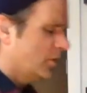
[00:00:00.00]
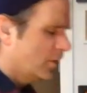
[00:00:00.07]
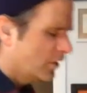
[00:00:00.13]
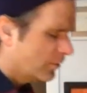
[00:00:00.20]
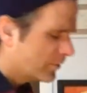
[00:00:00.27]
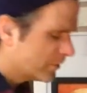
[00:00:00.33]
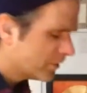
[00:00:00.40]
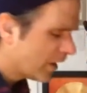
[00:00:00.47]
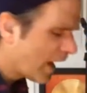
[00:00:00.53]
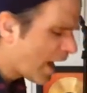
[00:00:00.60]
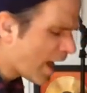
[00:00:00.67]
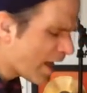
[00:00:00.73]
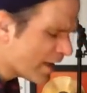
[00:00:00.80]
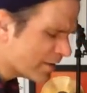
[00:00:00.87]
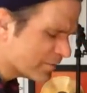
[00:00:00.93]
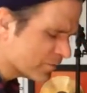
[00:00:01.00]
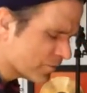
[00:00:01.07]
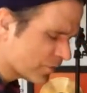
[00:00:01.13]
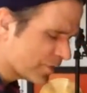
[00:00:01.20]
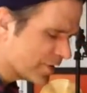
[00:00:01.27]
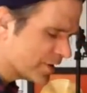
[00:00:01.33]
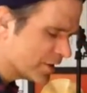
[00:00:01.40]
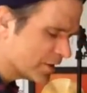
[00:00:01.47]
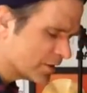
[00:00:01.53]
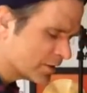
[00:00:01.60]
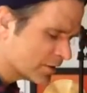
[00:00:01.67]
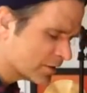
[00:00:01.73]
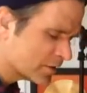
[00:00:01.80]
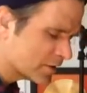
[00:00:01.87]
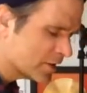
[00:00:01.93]
But I'm
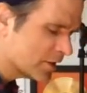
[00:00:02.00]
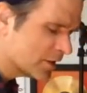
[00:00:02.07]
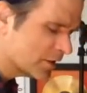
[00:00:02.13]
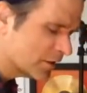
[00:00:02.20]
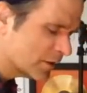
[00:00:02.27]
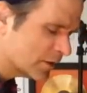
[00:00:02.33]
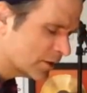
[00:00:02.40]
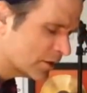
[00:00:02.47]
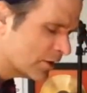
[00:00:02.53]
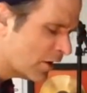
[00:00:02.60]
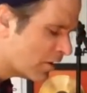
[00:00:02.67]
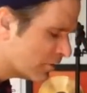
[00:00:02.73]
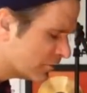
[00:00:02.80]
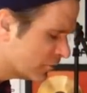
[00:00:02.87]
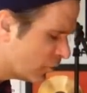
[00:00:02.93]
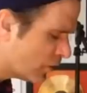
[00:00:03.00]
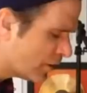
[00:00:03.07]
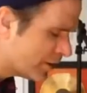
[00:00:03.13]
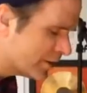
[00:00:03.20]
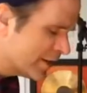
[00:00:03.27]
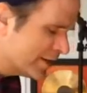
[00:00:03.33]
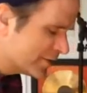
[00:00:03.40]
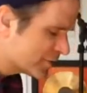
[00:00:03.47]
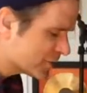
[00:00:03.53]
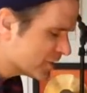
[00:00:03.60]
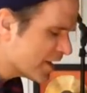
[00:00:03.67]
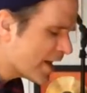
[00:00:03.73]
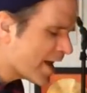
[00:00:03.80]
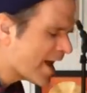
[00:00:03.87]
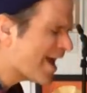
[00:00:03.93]
thinking of what
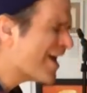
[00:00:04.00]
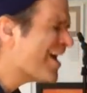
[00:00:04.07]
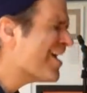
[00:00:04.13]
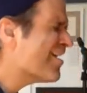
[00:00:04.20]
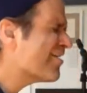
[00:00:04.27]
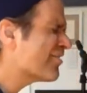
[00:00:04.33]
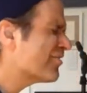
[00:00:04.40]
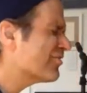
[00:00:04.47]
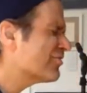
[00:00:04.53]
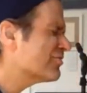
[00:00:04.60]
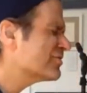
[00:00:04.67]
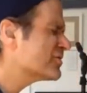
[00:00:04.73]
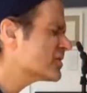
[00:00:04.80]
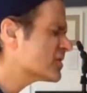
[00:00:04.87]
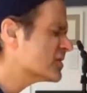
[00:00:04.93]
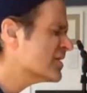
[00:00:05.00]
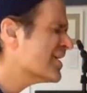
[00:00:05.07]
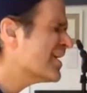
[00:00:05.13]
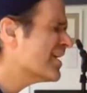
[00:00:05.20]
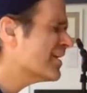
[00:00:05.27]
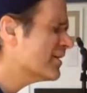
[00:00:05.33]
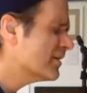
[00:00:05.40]
Sam said.